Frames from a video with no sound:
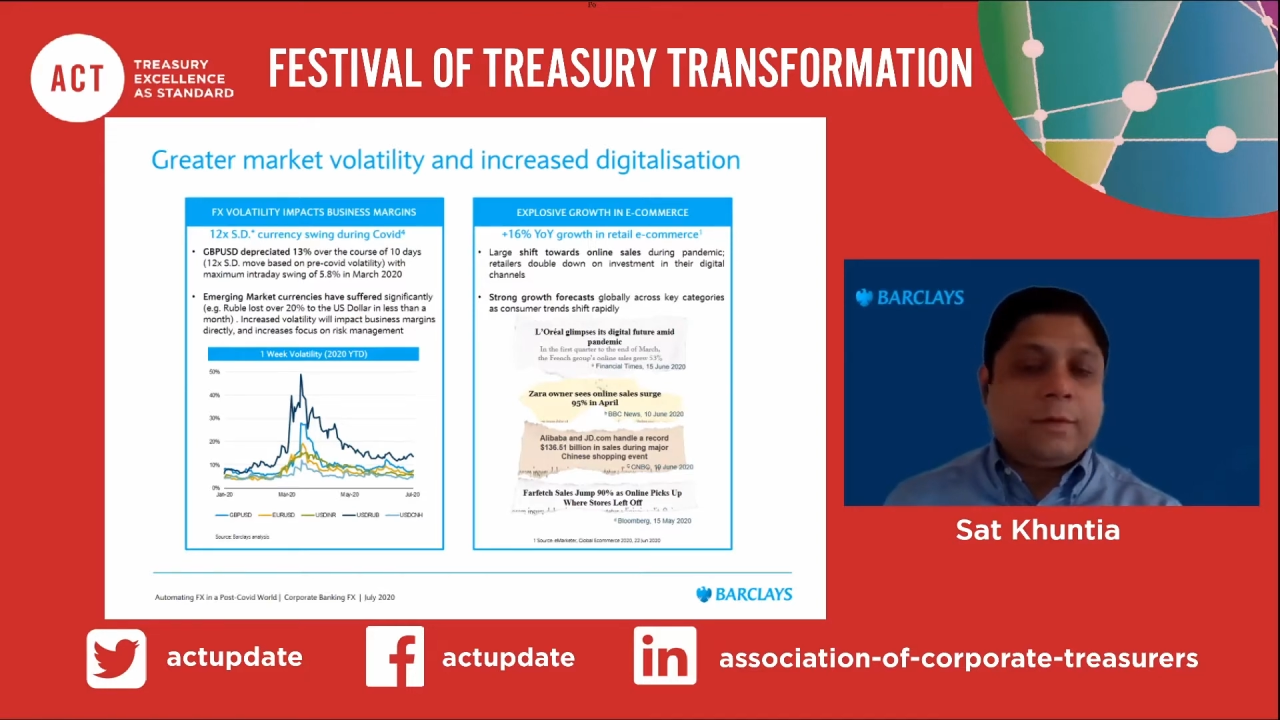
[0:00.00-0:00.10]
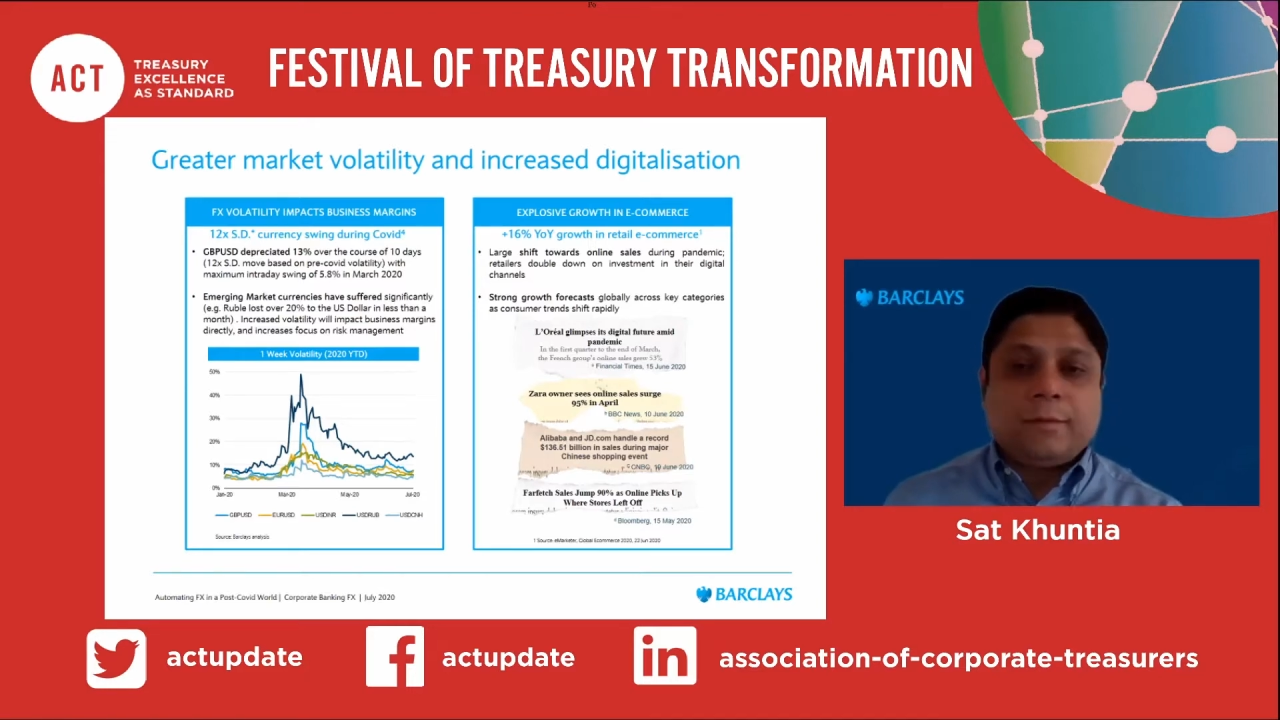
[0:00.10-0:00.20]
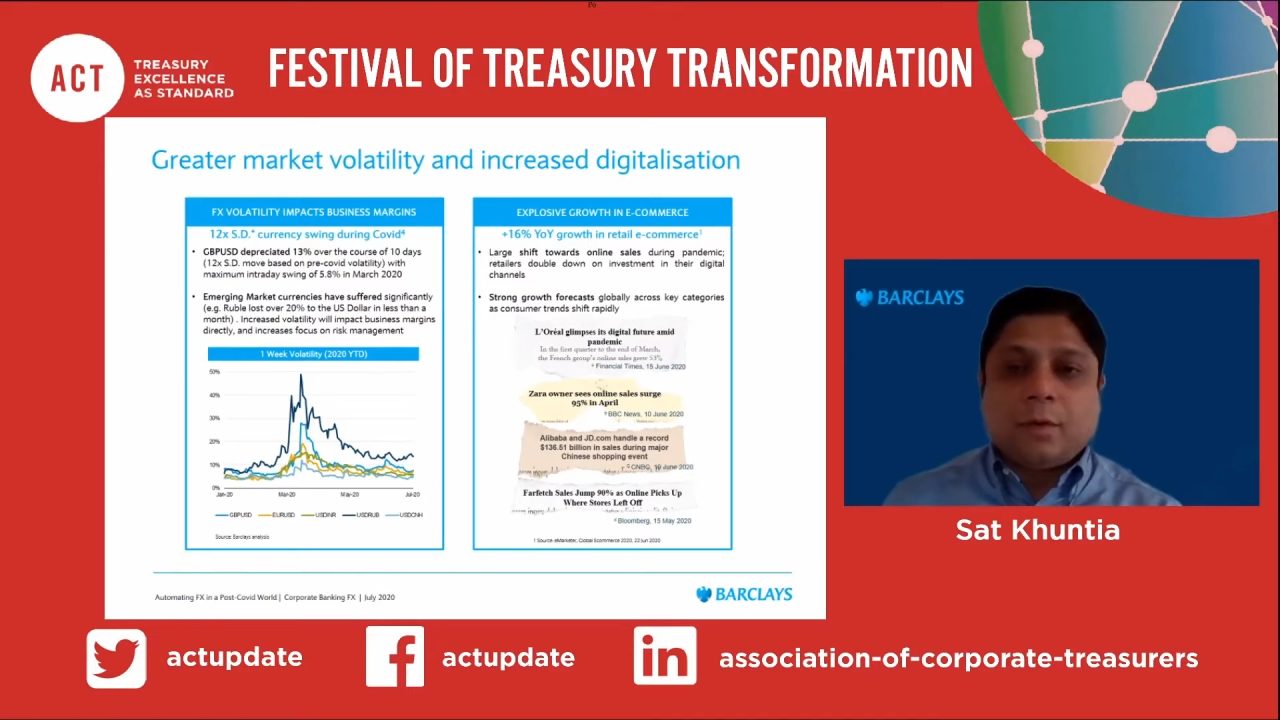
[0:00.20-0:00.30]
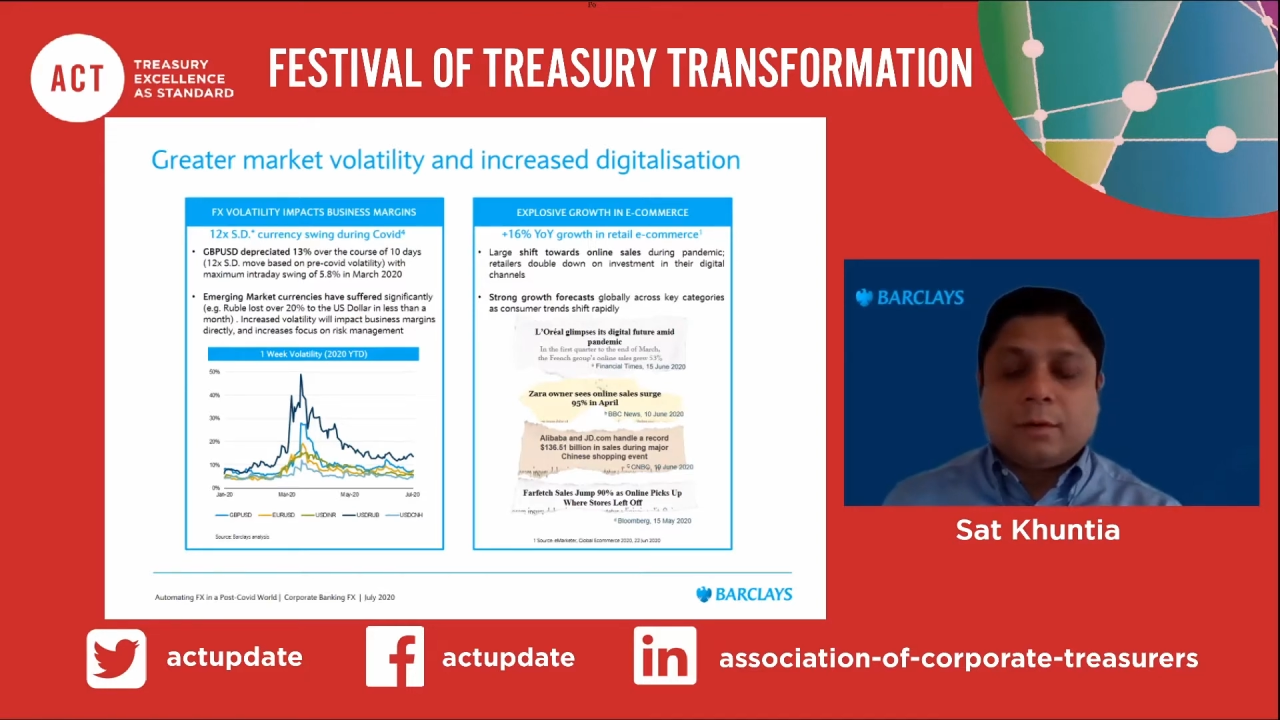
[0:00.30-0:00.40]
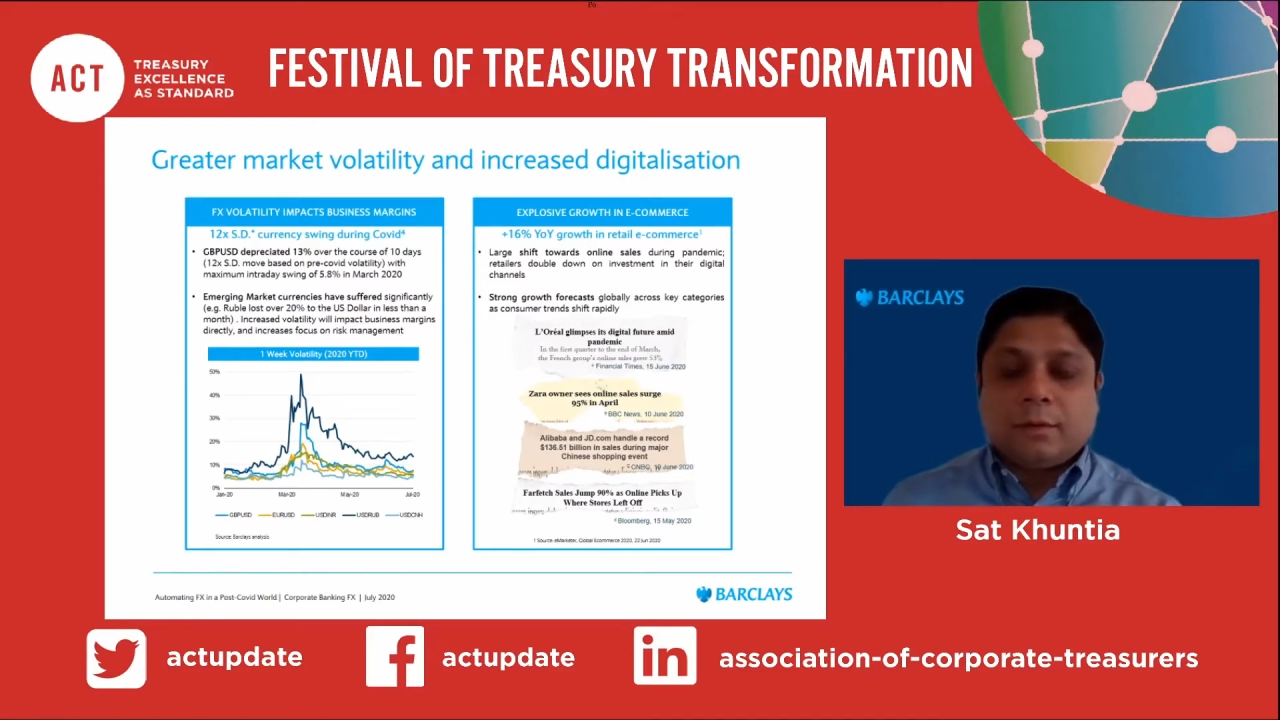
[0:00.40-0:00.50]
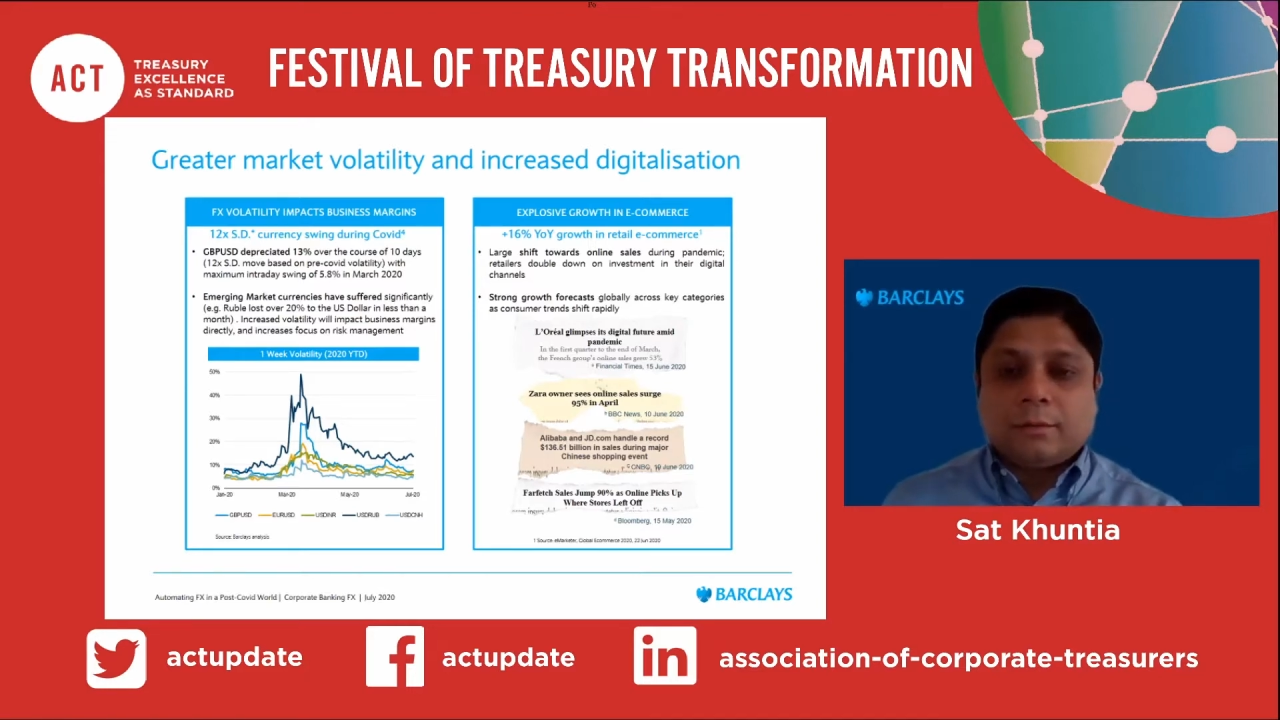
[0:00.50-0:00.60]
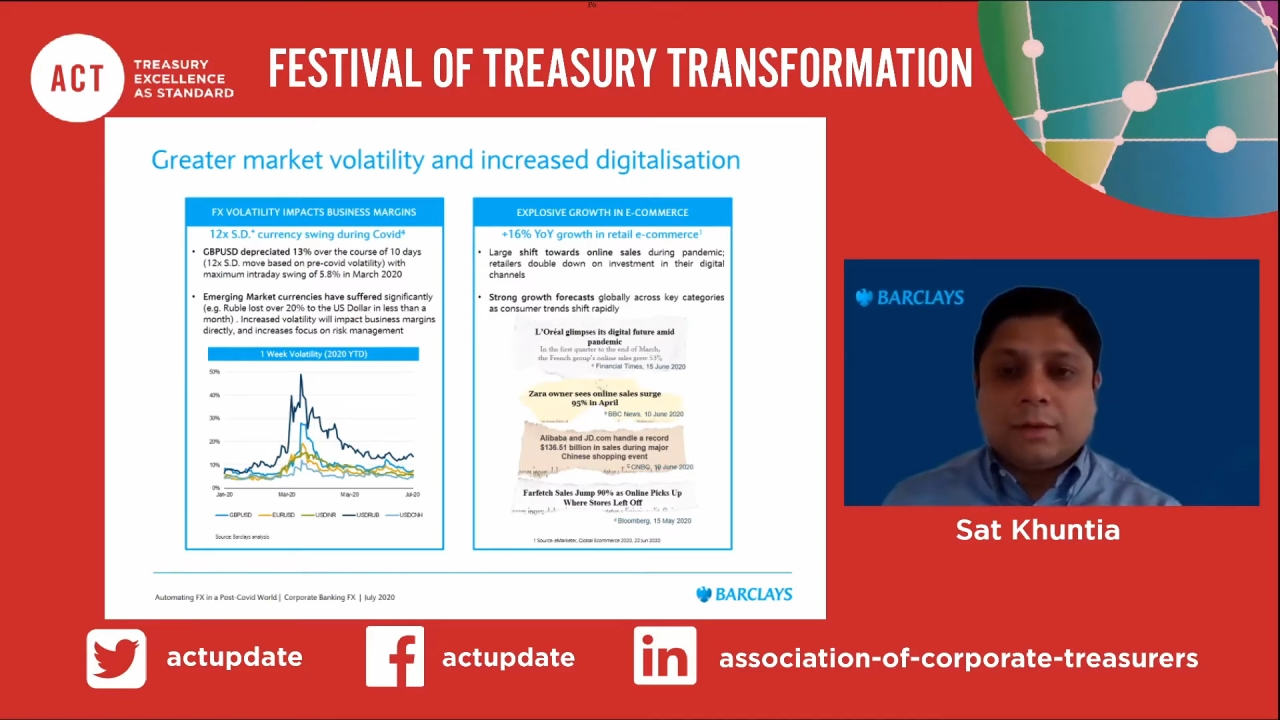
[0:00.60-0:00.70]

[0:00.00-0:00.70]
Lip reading: We've all,